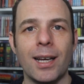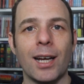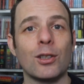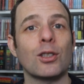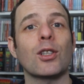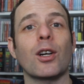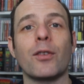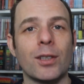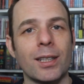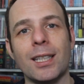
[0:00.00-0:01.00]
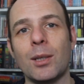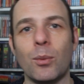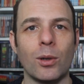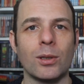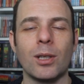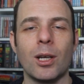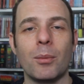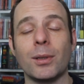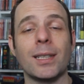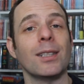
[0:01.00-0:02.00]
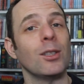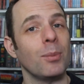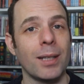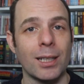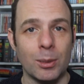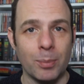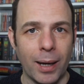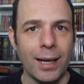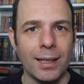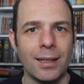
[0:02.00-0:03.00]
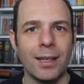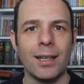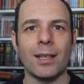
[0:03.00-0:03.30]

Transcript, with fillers: and discovered that he was pretending to be a spy